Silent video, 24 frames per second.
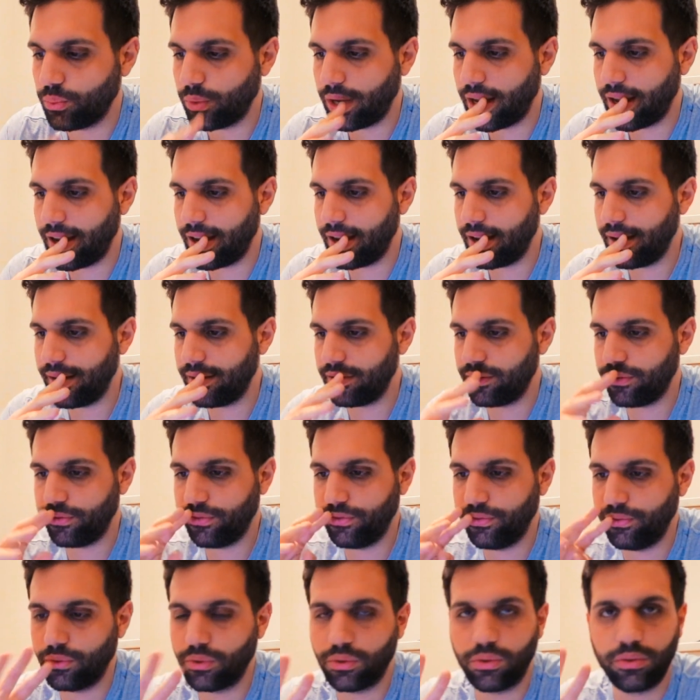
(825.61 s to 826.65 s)
We had
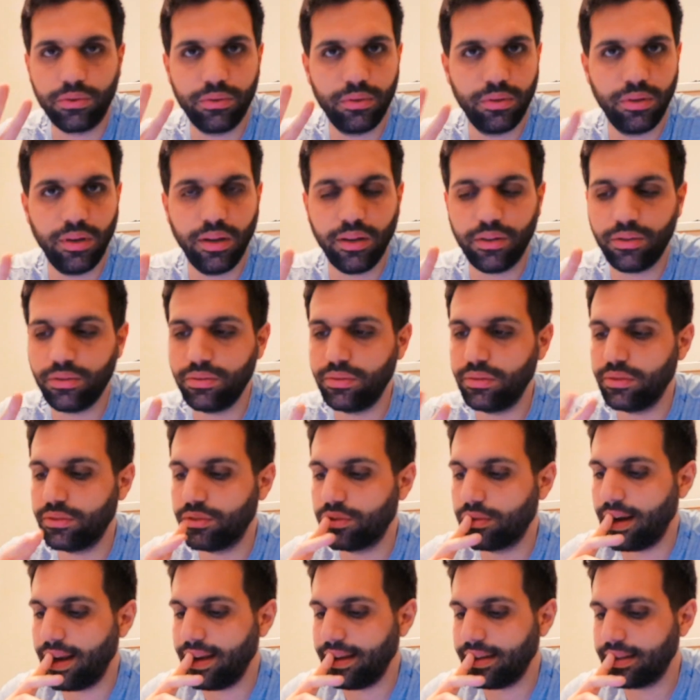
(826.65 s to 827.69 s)
four really cool
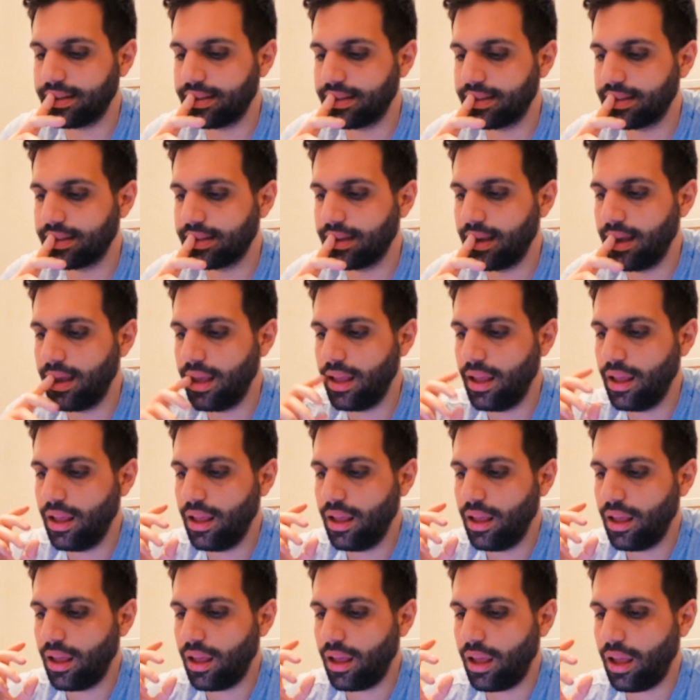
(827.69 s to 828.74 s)
tracks
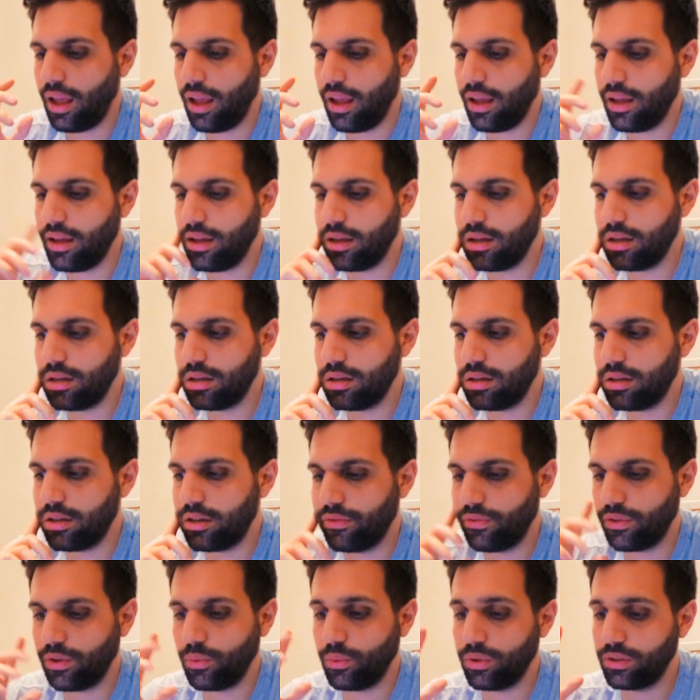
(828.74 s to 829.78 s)
and
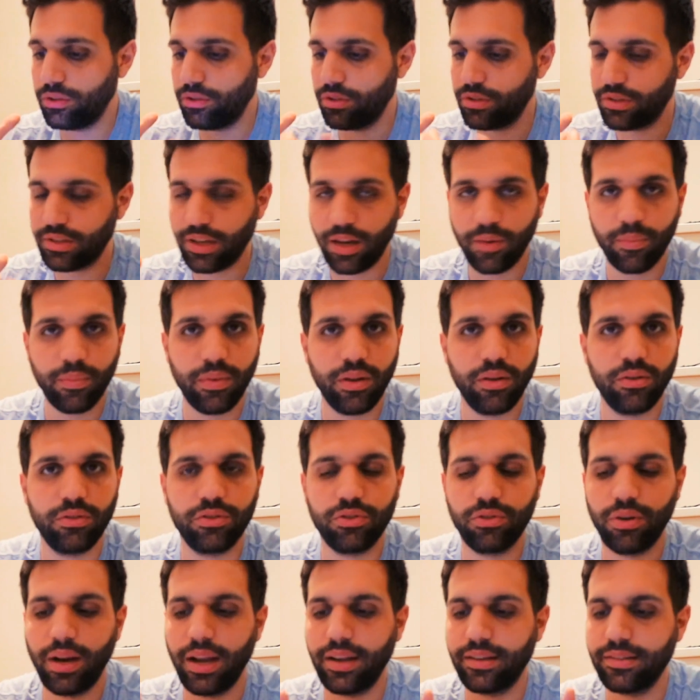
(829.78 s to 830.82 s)
if you want to send me your
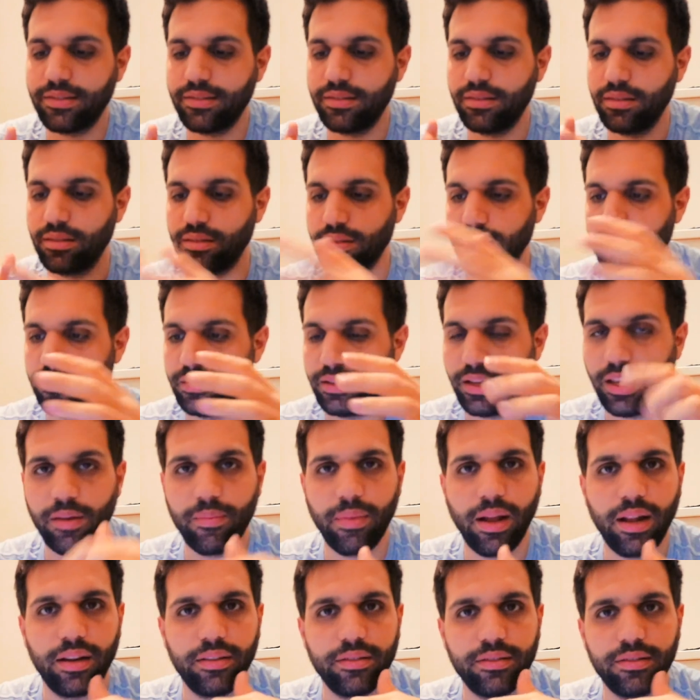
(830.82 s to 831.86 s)
tracks the, the
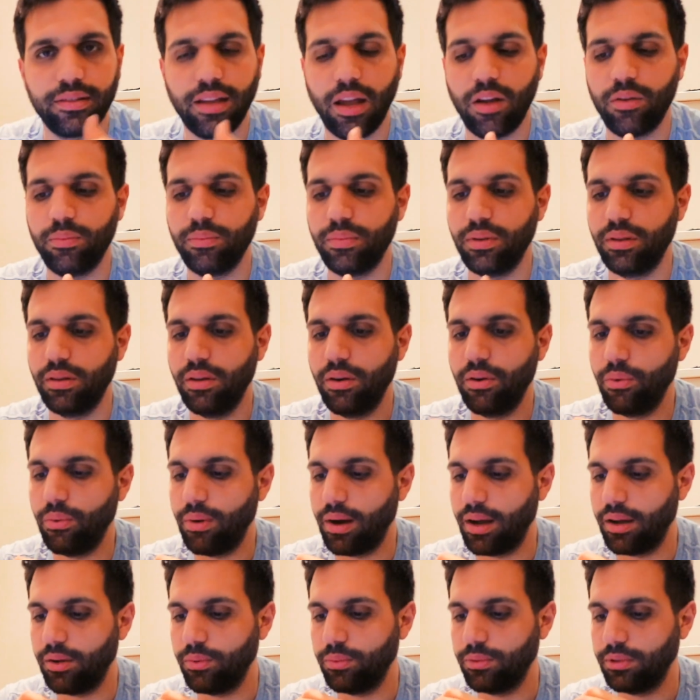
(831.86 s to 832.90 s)
email is down below
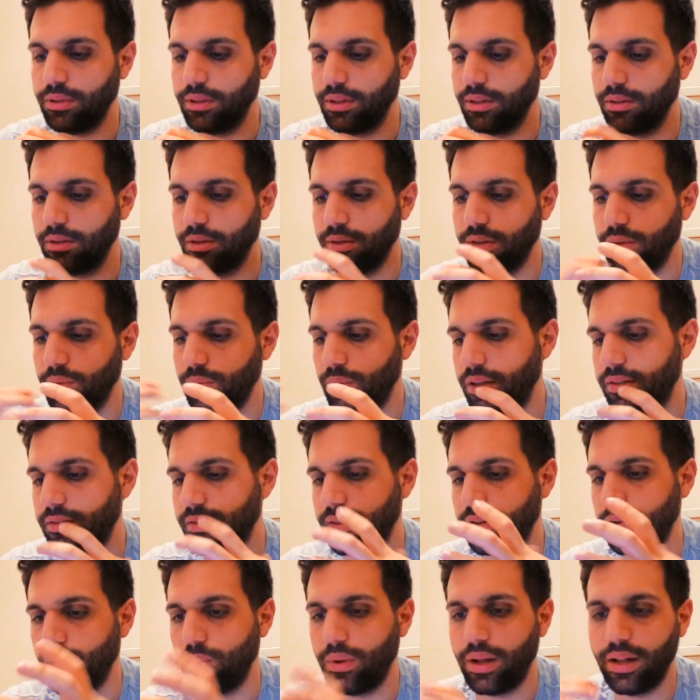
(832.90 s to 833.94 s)
I will
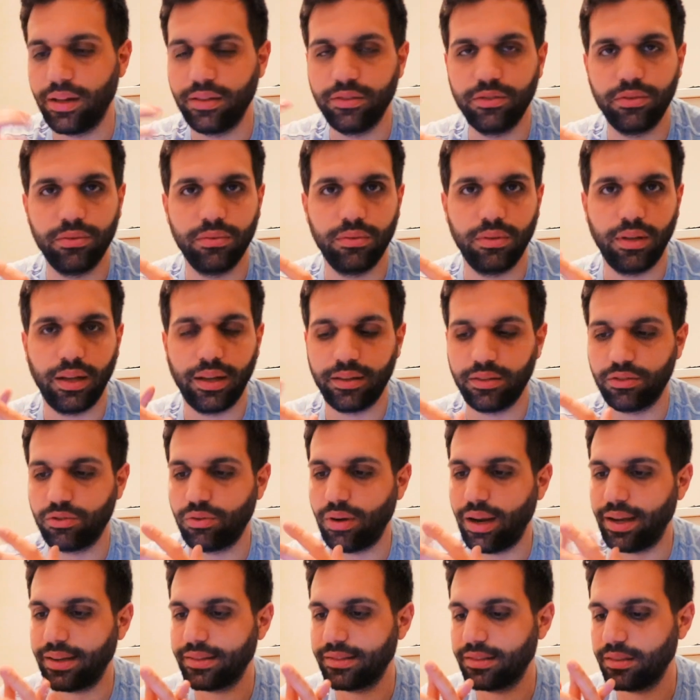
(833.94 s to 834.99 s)
once in a while do like a
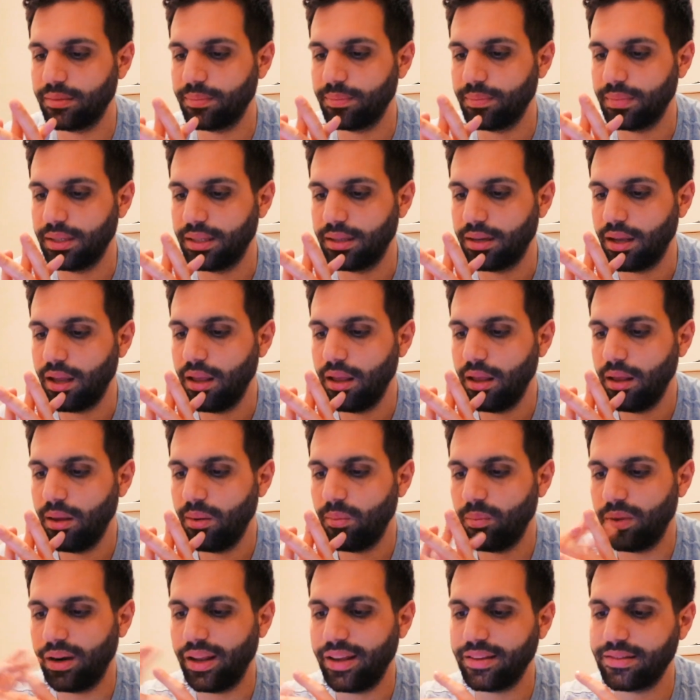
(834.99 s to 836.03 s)
track submit
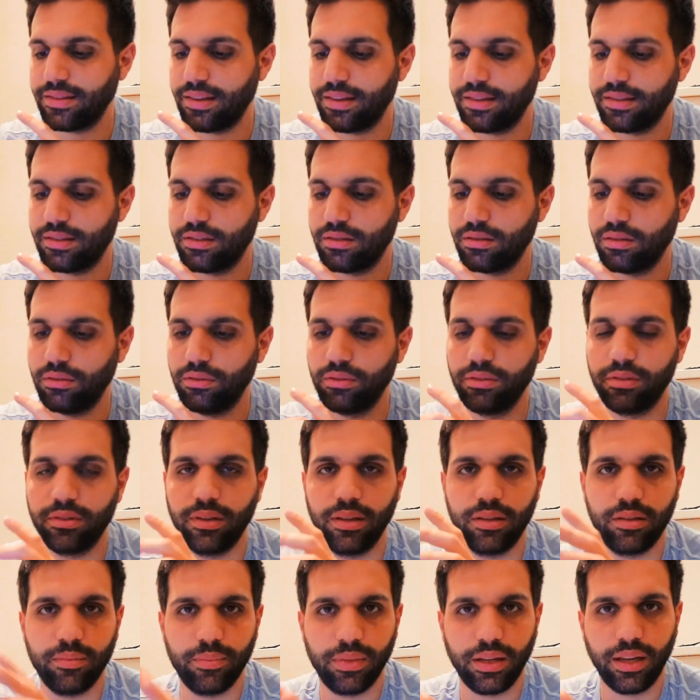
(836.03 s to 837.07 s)
but as I told
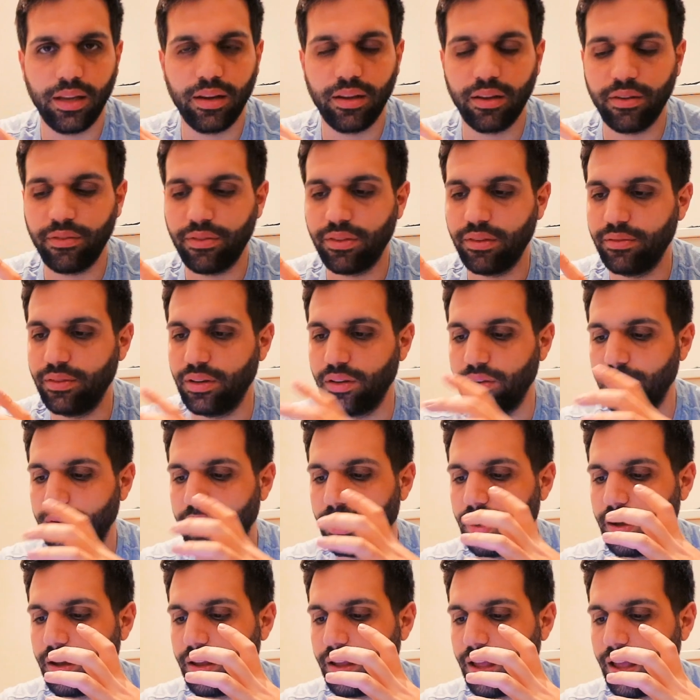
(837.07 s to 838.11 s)
you at the beginning of the video
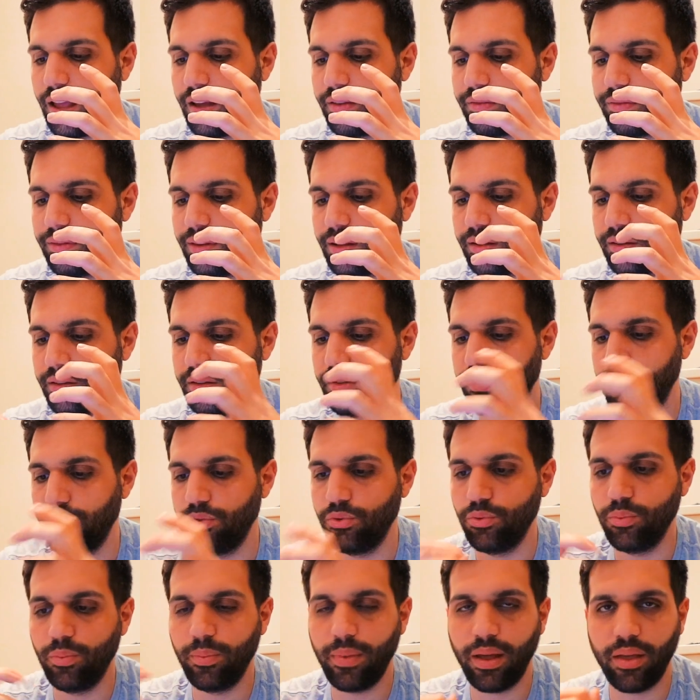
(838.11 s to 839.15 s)
I have like a
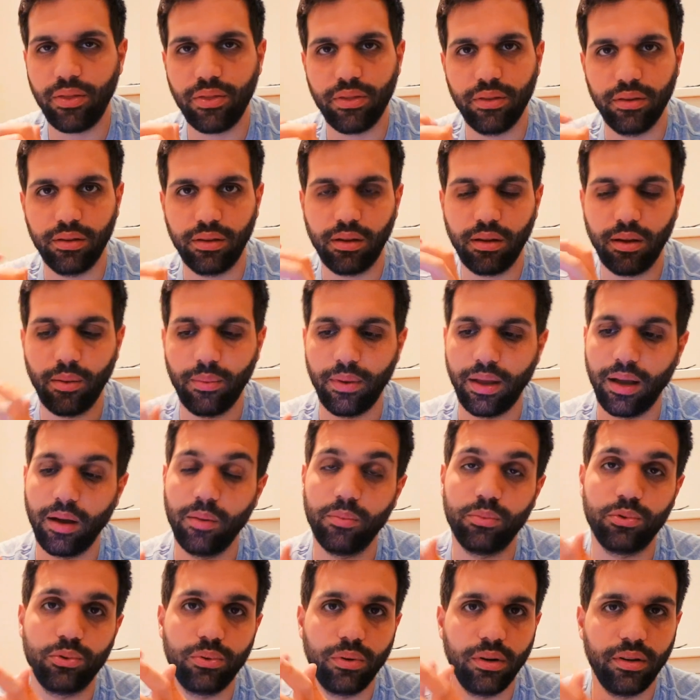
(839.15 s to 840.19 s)
new method coming
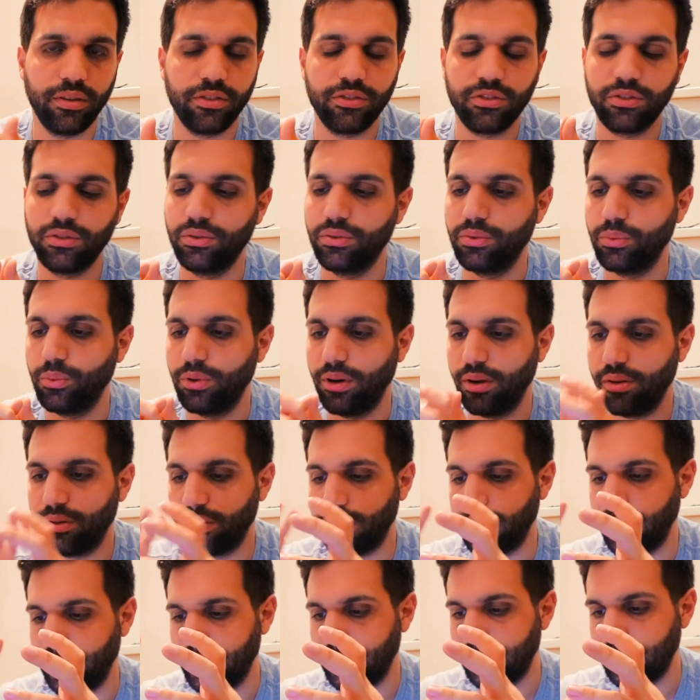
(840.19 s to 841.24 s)
up really soon where you
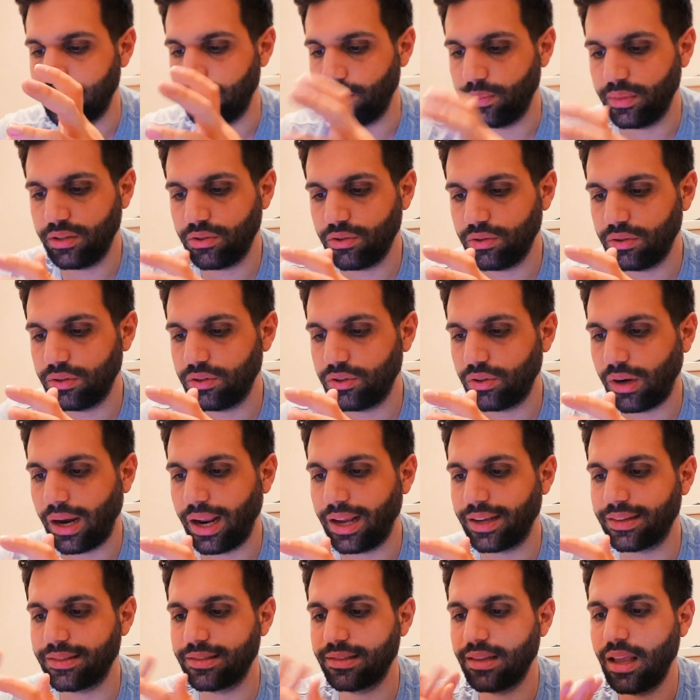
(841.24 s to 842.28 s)
can submit your
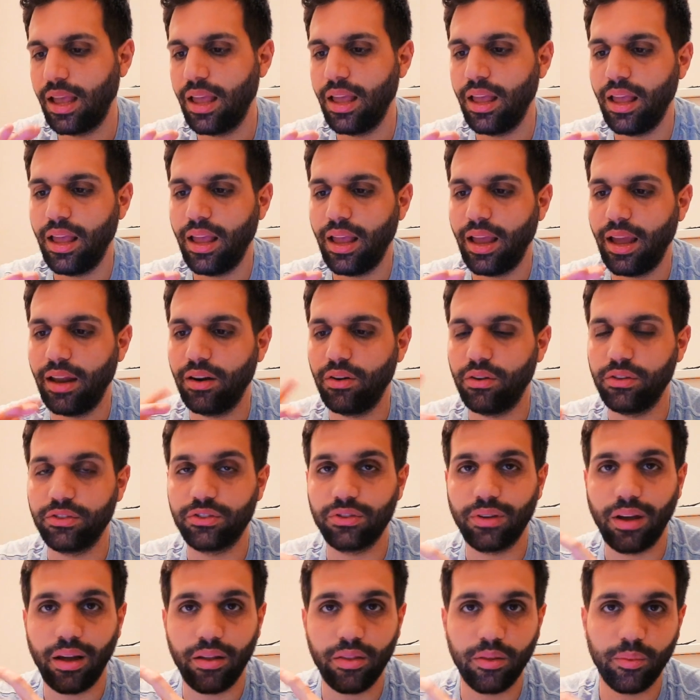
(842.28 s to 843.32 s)
tracks and
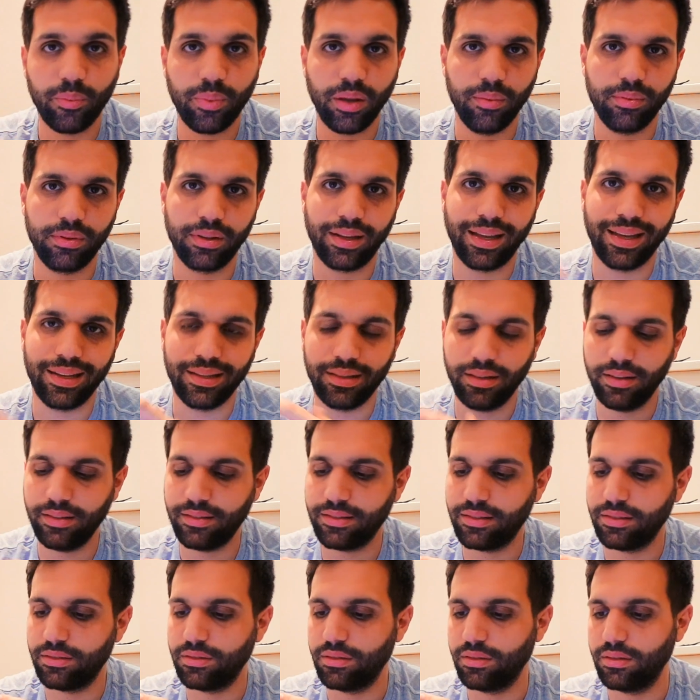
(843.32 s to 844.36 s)
also other people can
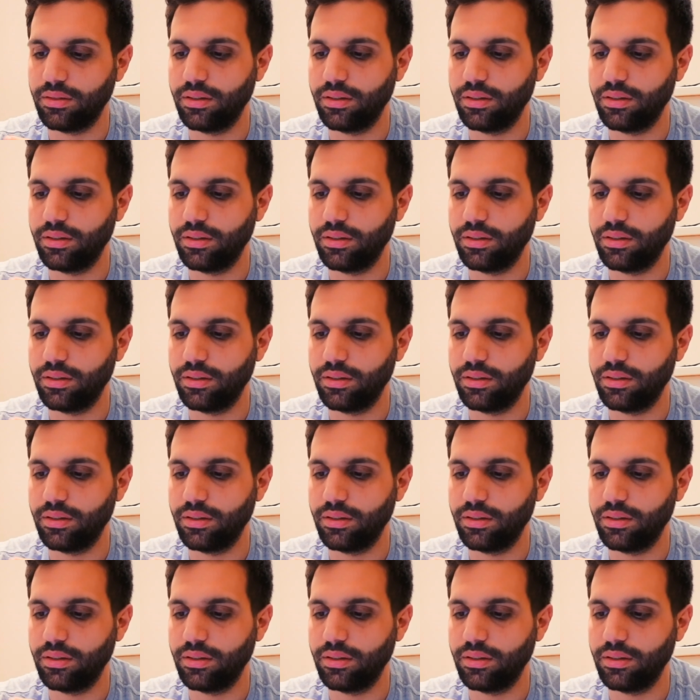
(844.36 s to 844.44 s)
listen to